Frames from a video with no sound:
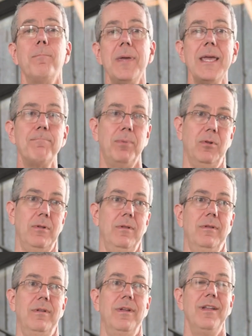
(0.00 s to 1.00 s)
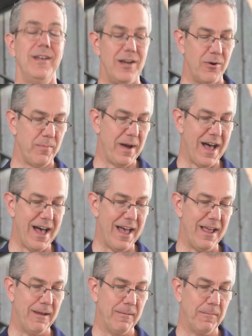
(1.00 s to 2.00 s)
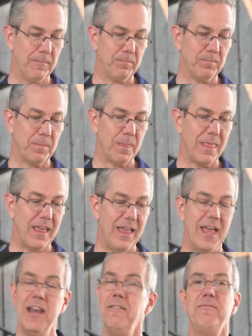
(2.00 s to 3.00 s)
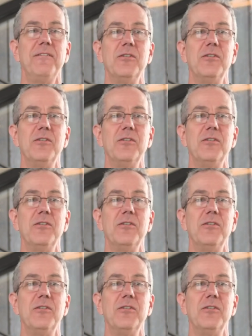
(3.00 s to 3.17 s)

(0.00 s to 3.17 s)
people nearby. And it